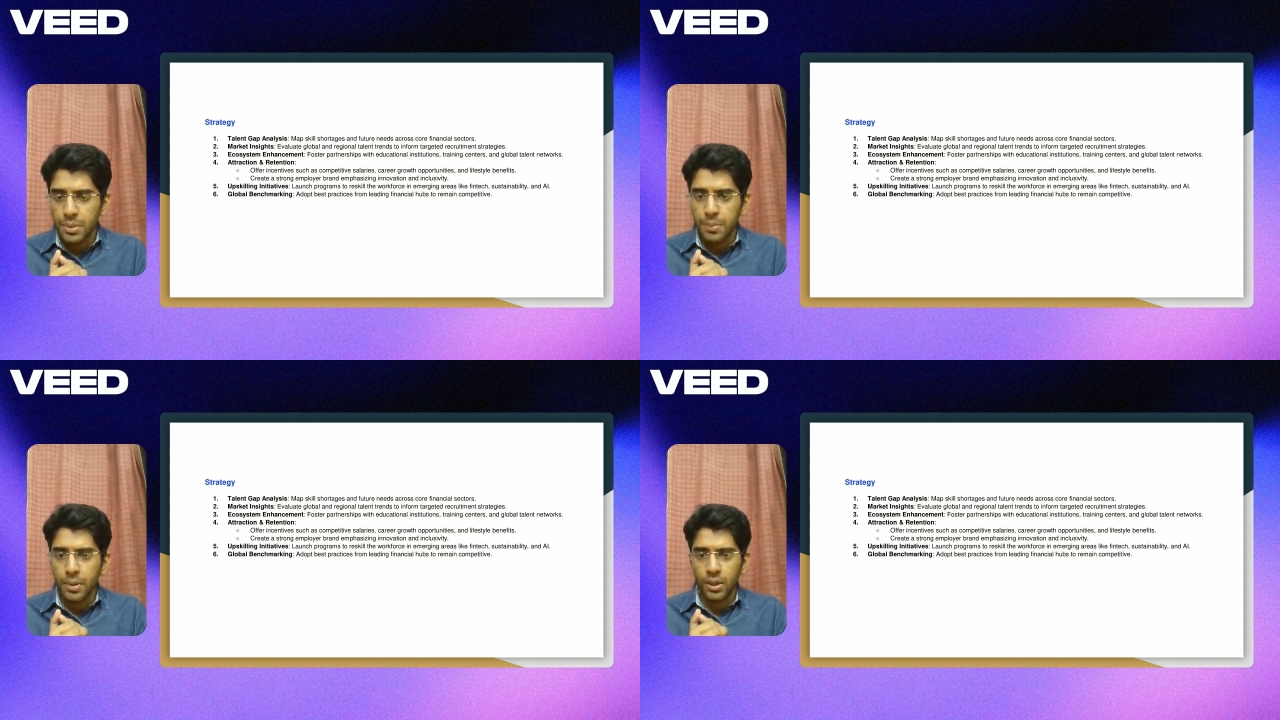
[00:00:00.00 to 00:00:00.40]

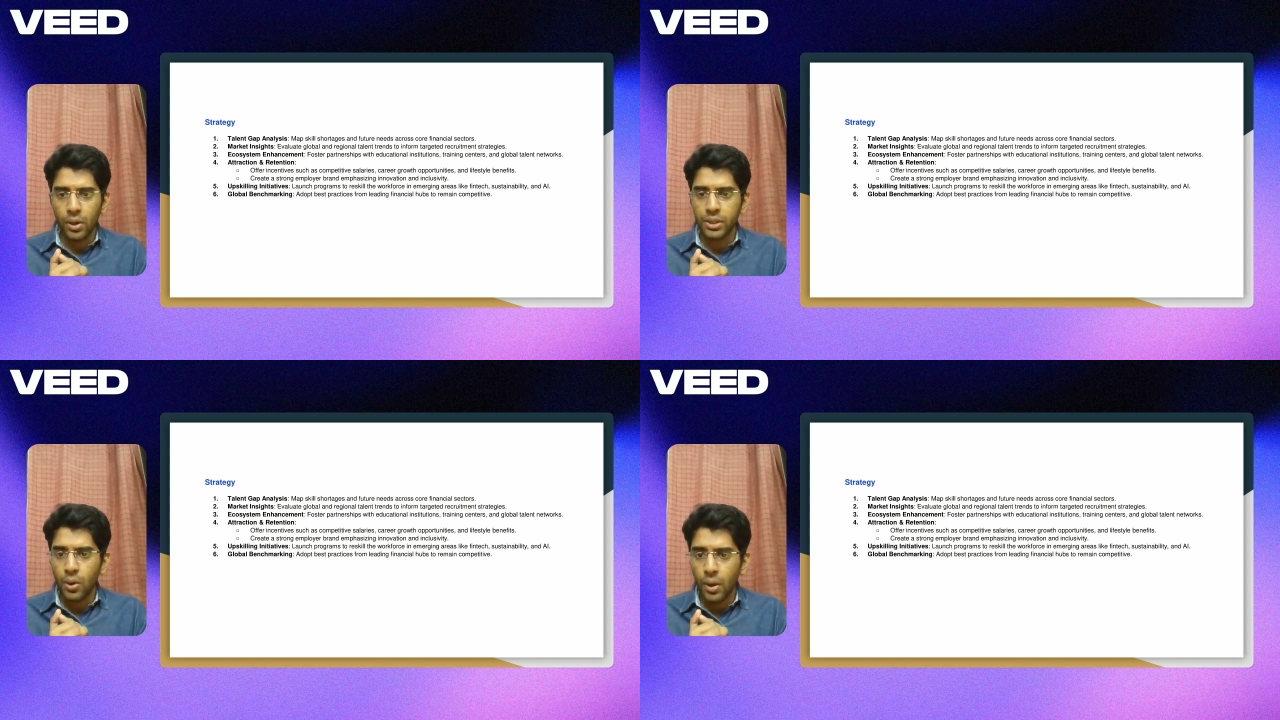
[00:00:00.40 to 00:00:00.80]

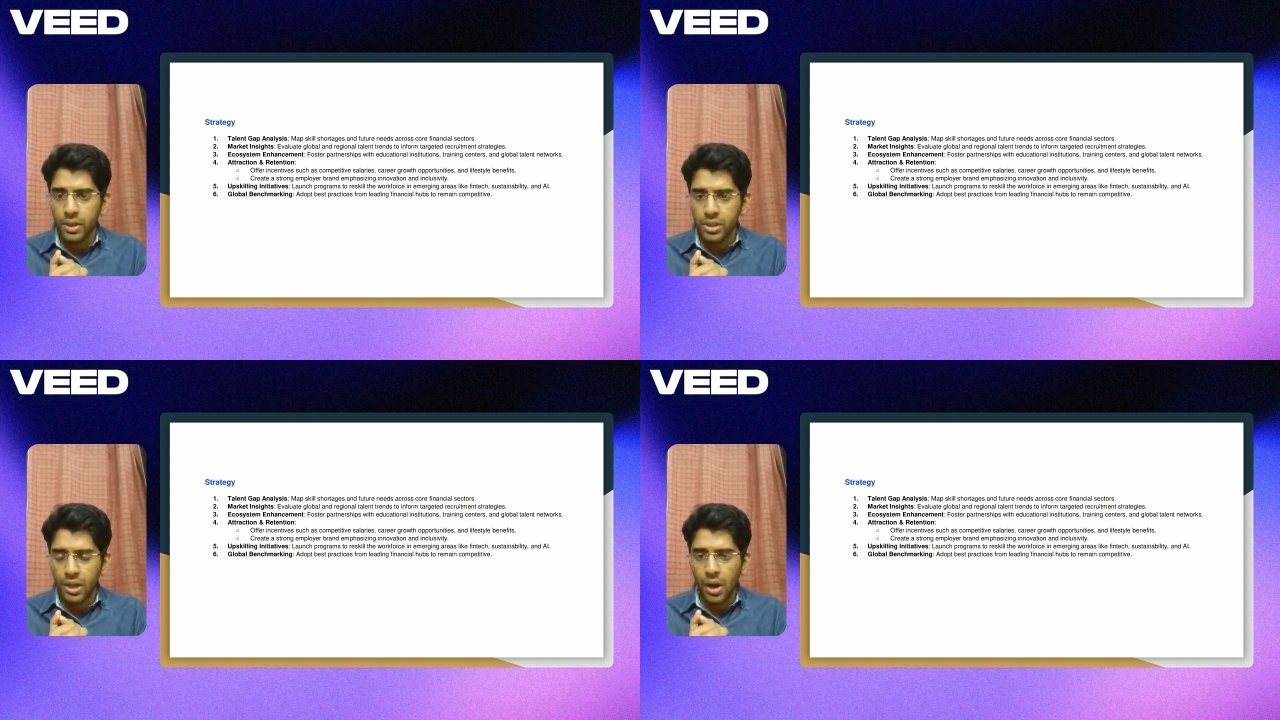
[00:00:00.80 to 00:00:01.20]
upskilling the
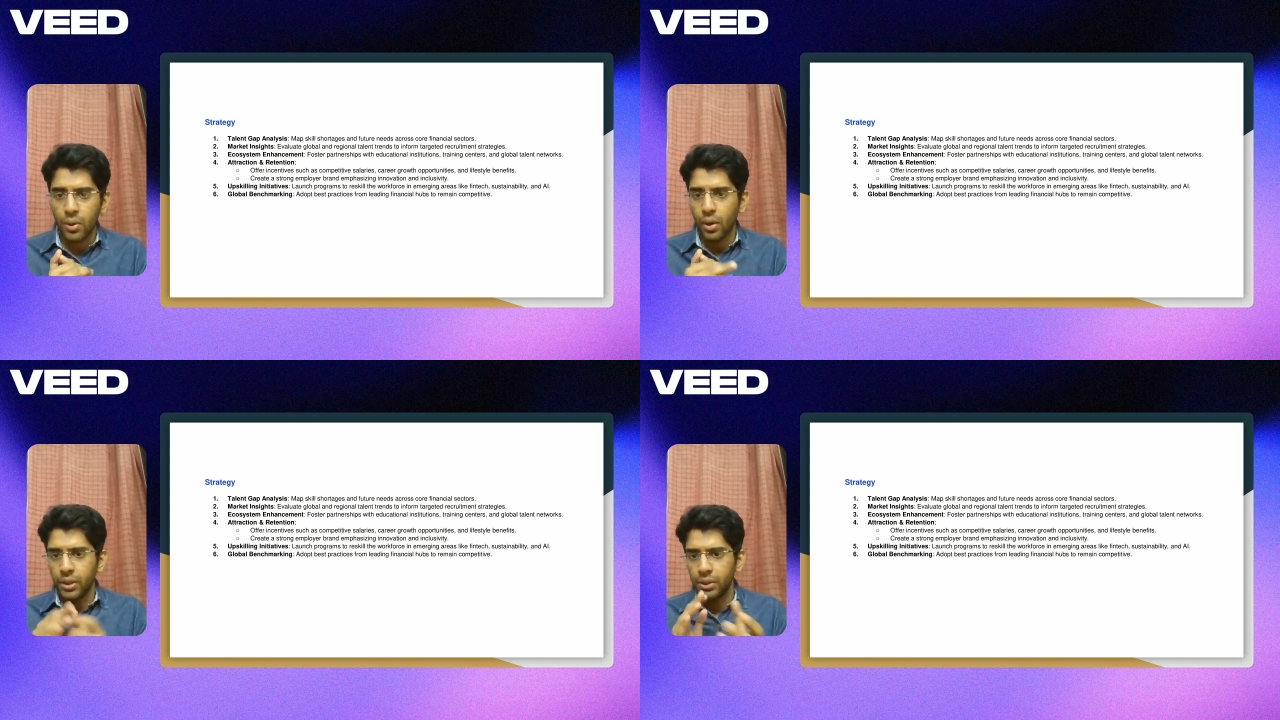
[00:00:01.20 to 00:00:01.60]
college
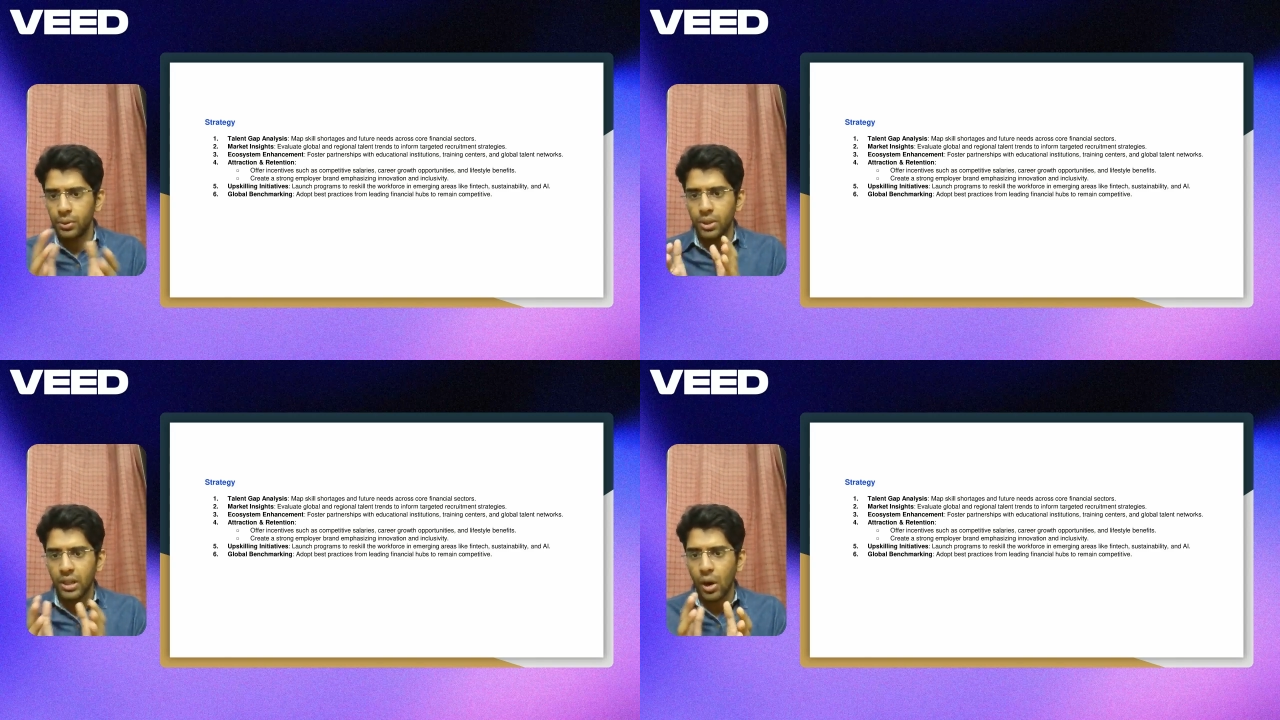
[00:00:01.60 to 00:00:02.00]
people
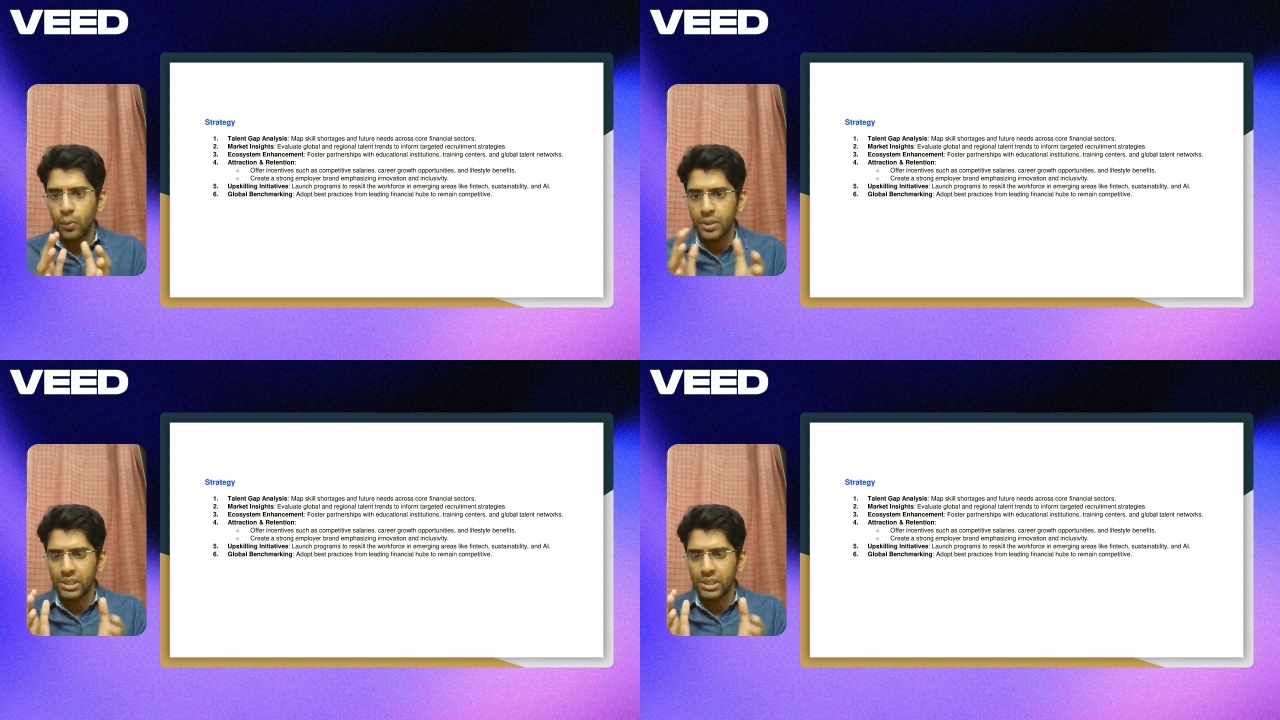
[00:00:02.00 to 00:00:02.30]
or the college